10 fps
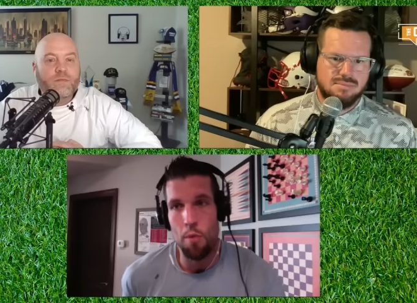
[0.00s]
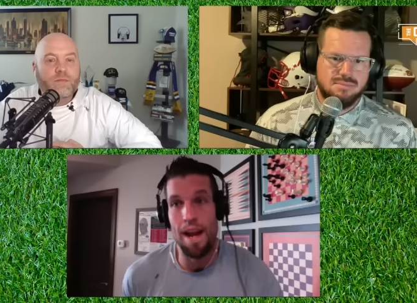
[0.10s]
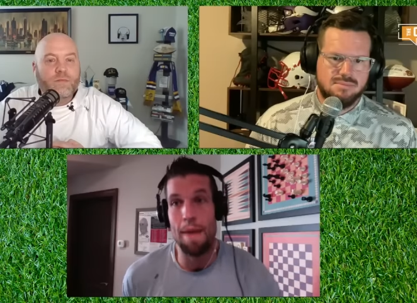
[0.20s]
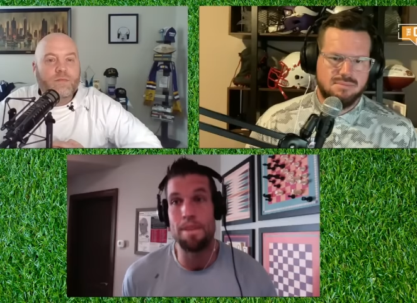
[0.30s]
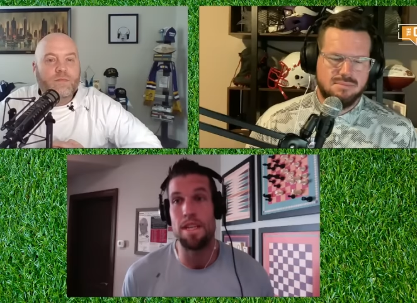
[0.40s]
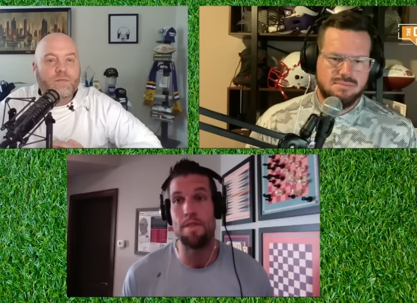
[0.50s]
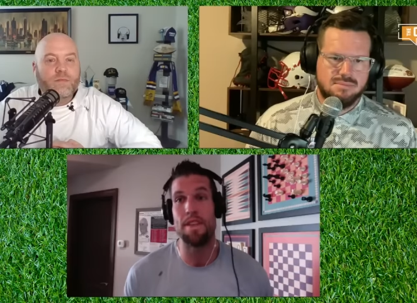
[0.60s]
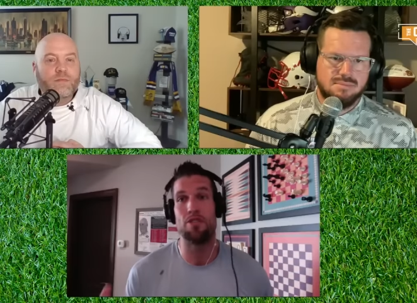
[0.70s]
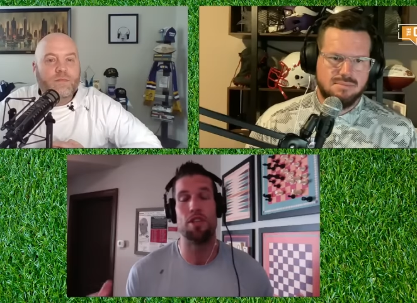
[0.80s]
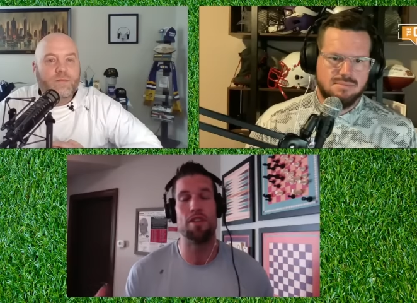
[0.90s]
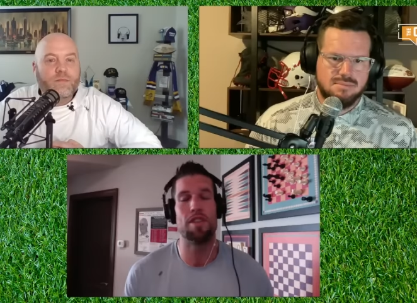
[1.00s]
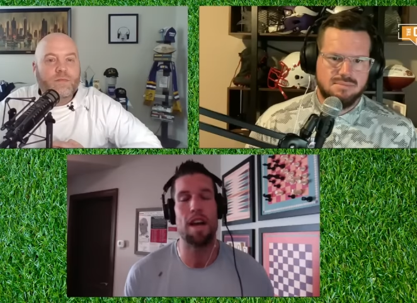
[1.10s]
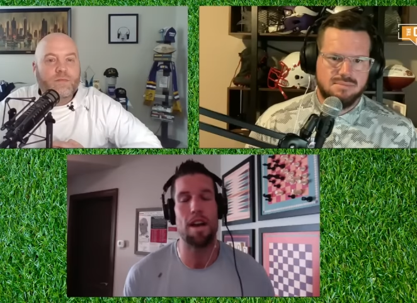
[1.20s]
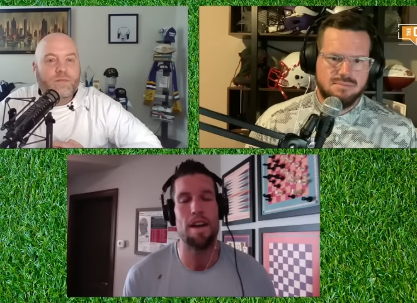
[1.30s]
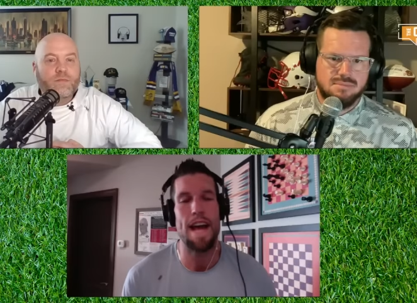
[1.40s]
Speaker 1: What happens if it's just
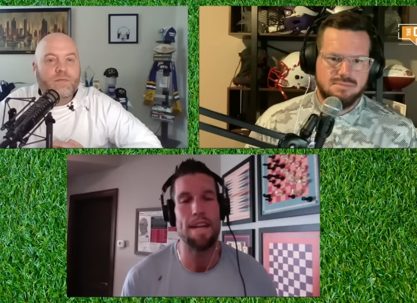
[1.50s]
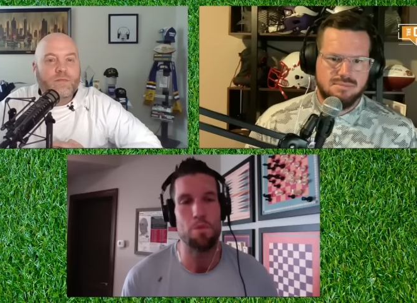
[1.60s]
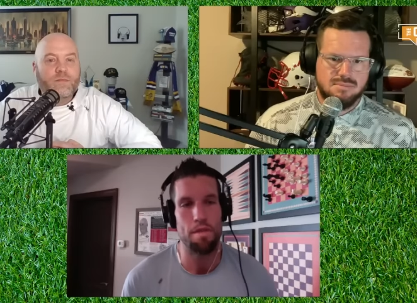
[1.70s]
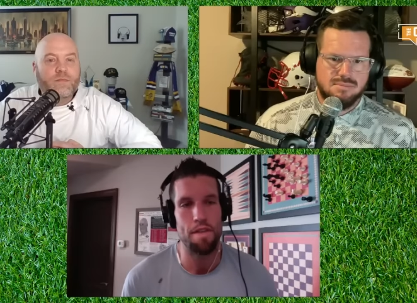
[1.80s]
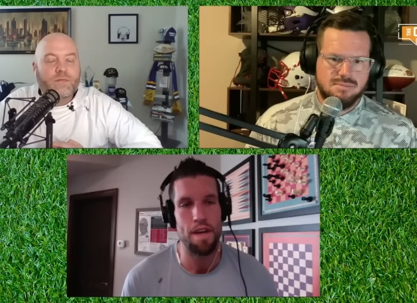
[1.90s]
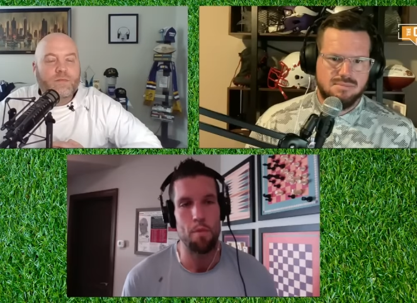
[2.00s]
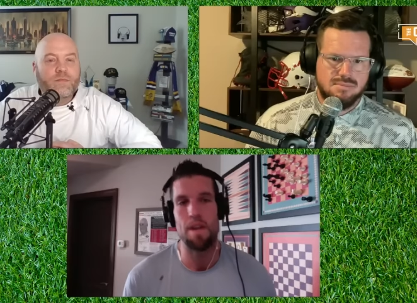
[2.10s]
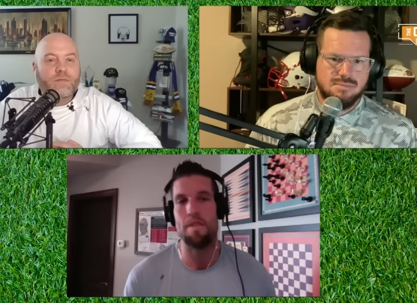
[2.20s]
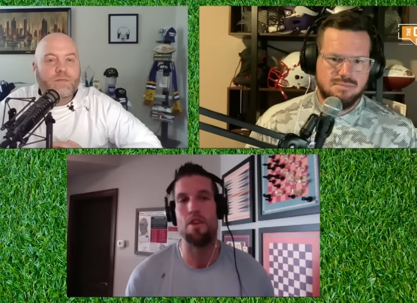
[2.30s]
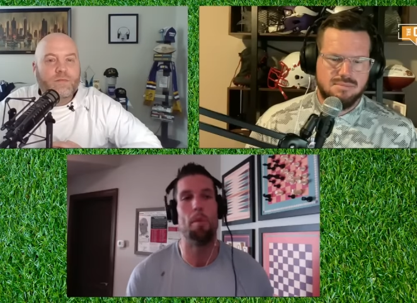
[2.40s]
not a natural fit? What if